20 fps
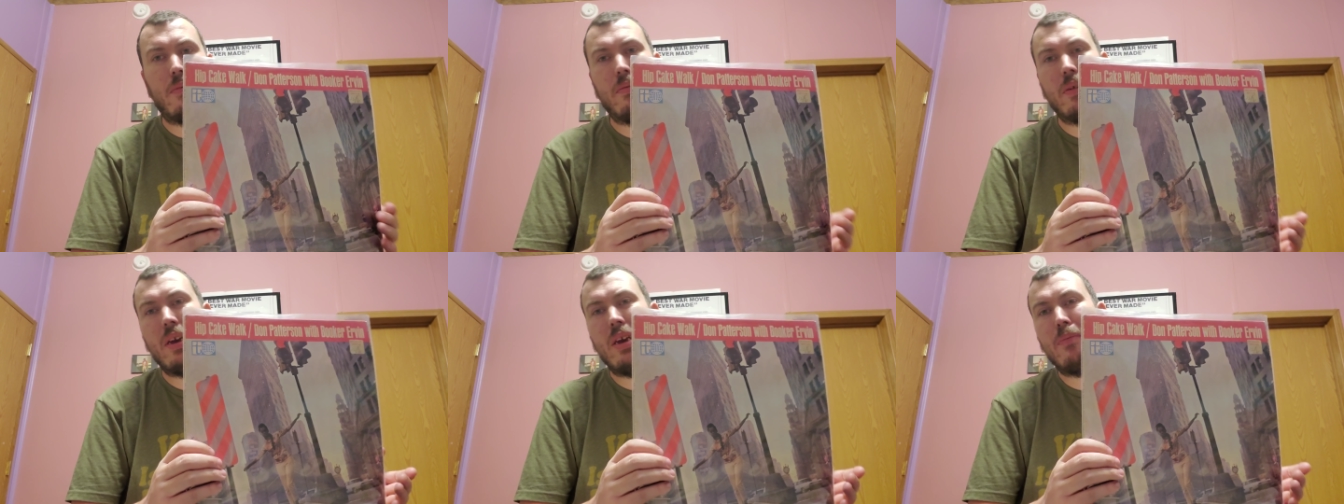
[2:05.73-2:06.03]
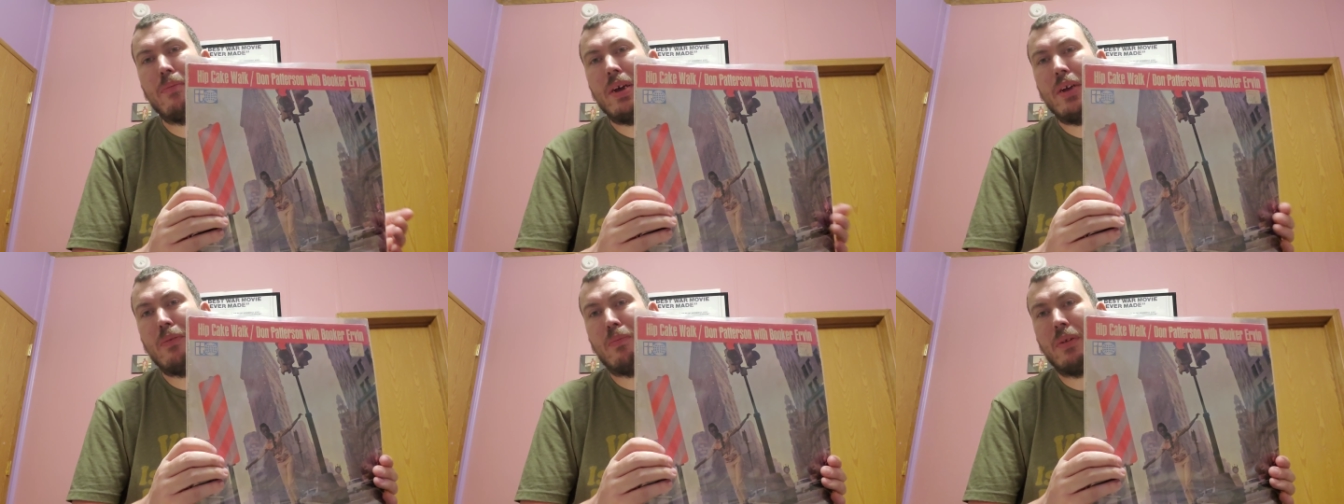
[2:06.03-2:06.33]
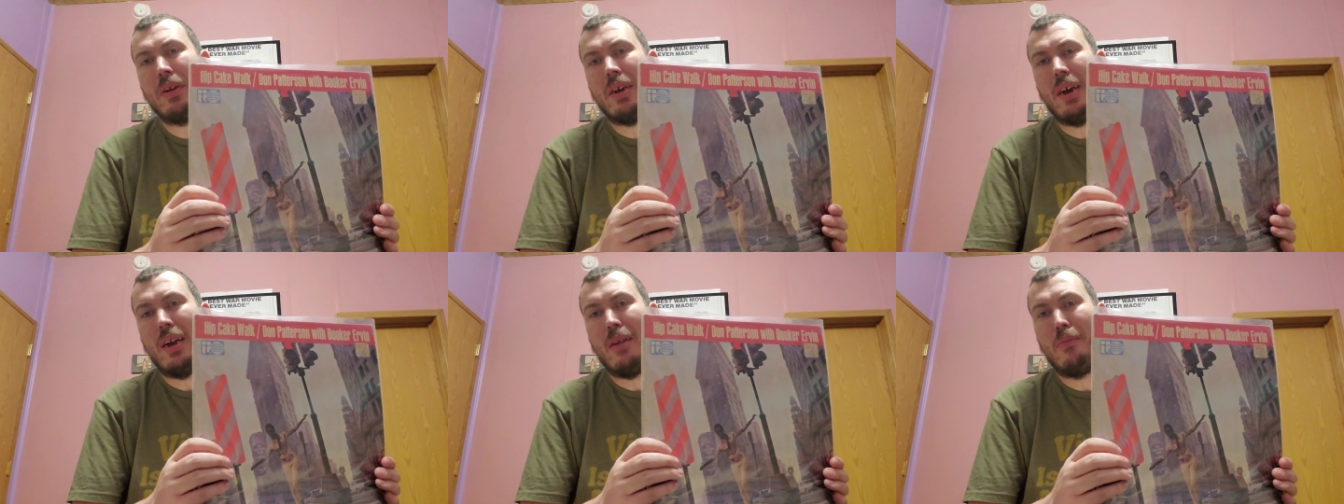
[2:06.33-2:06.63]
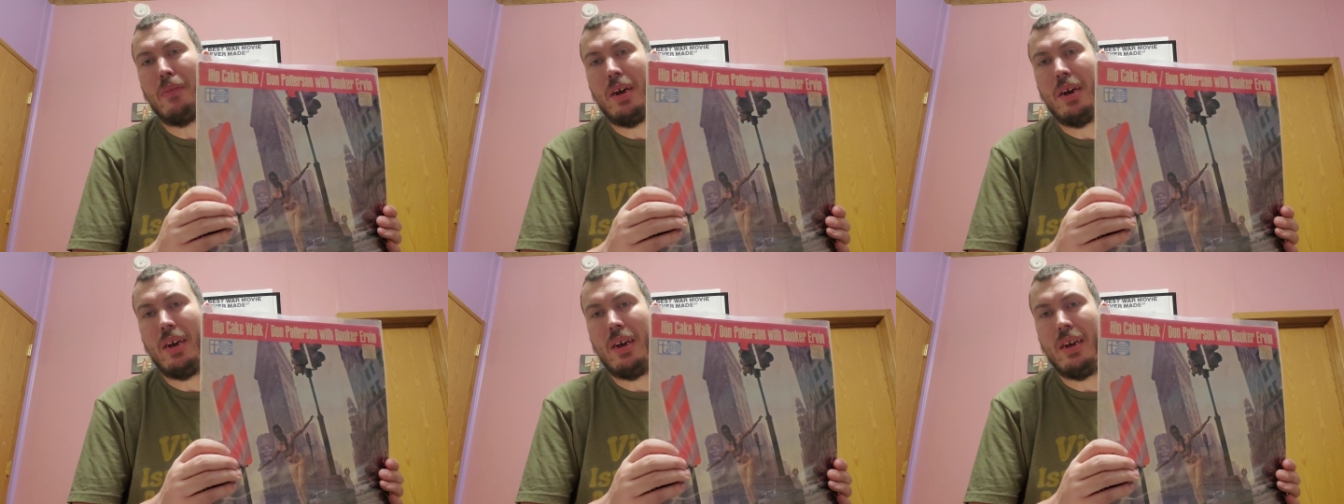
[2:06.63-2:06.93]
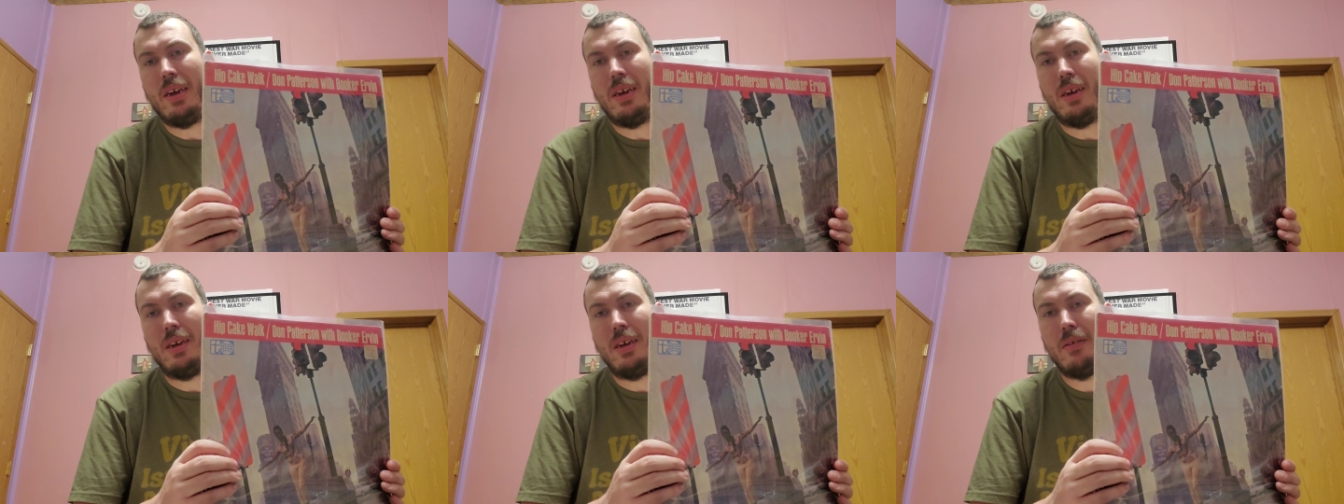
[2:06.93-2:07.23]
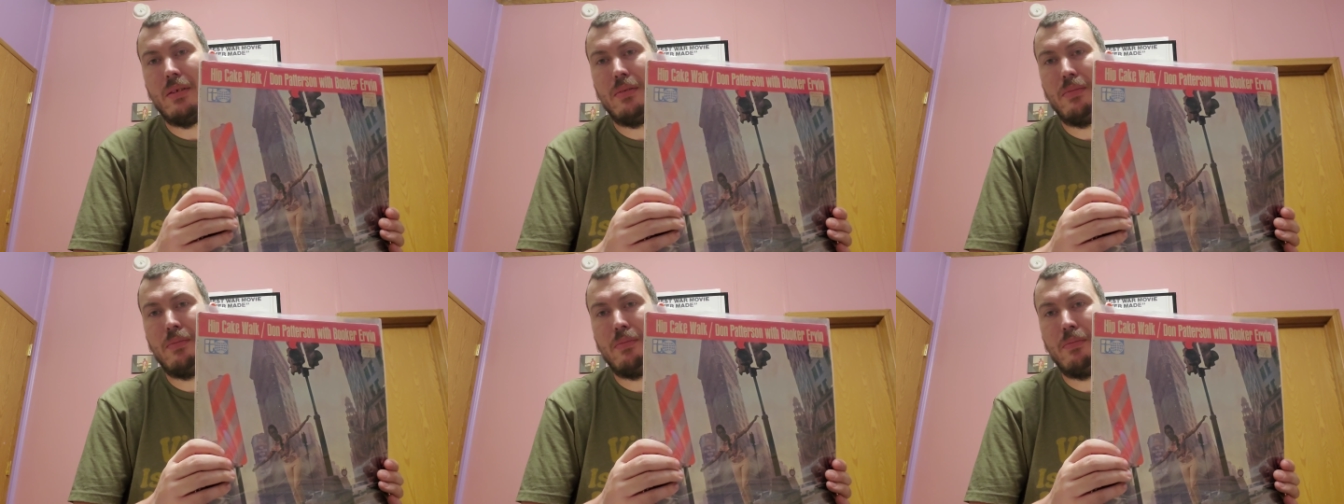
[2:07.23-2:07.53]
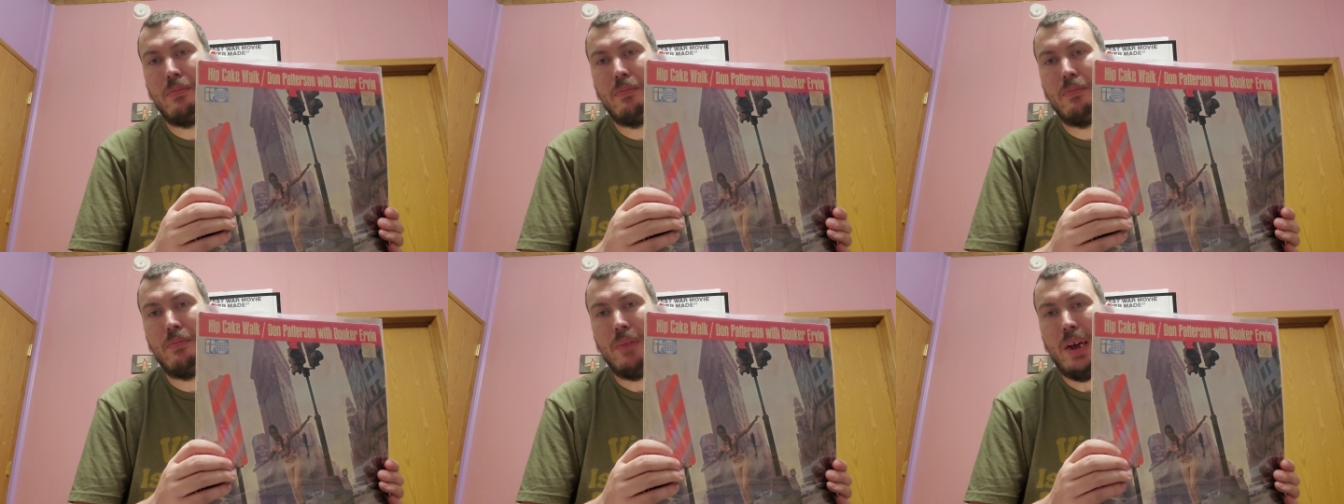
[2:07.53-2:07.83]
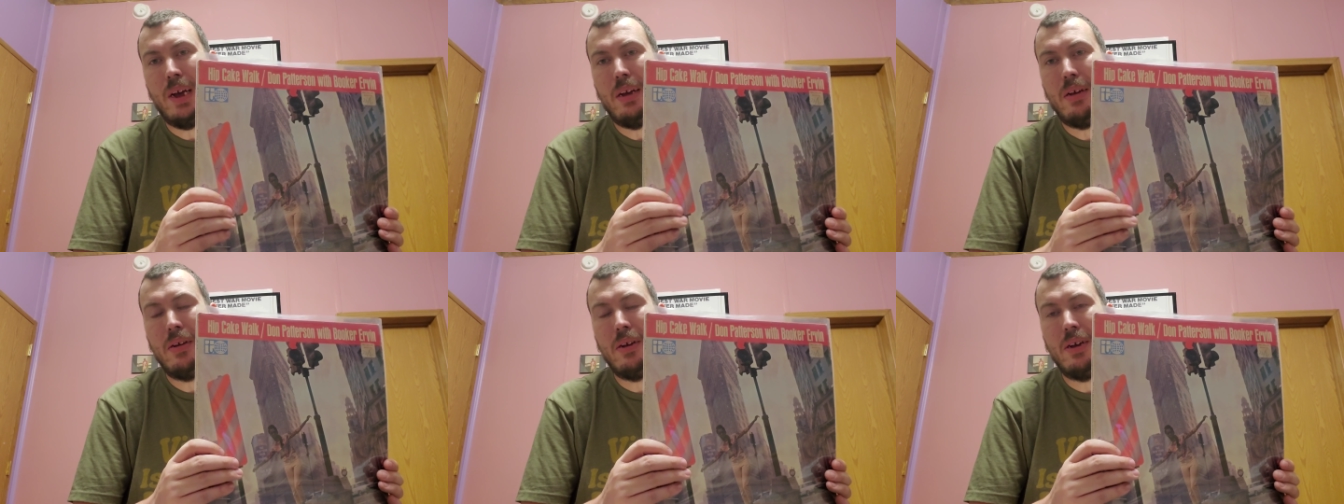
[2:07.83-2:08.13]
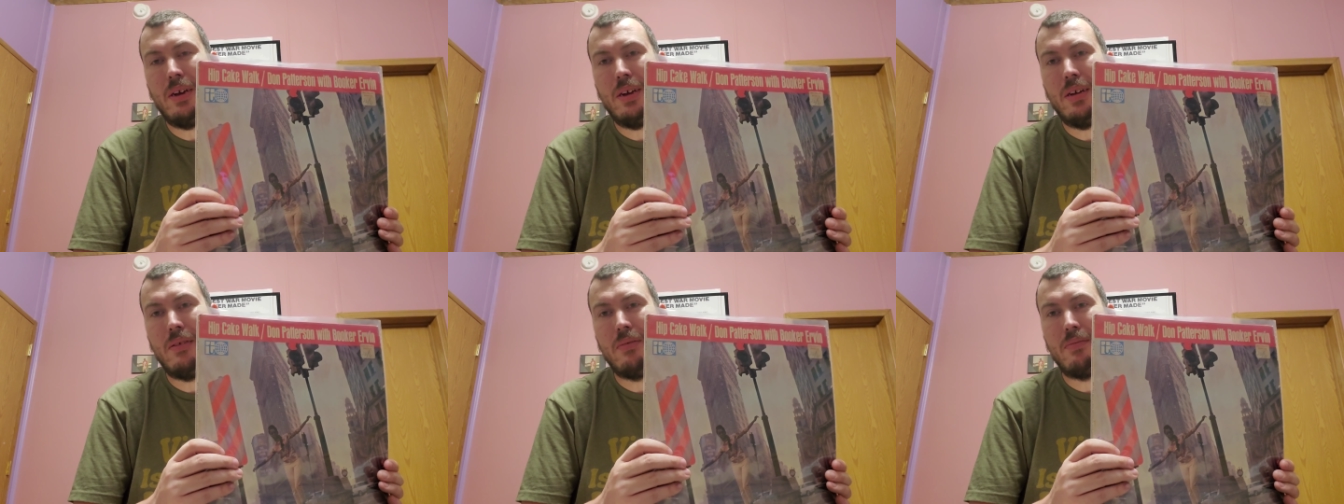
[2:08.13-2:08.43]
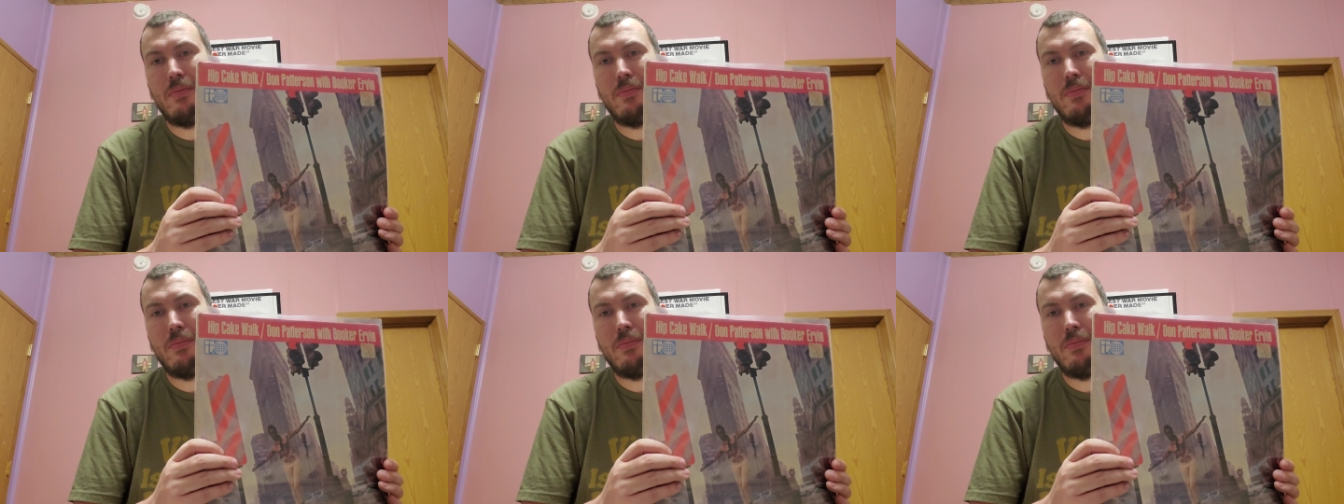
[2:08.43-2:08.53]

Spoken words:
eBay's been kind of my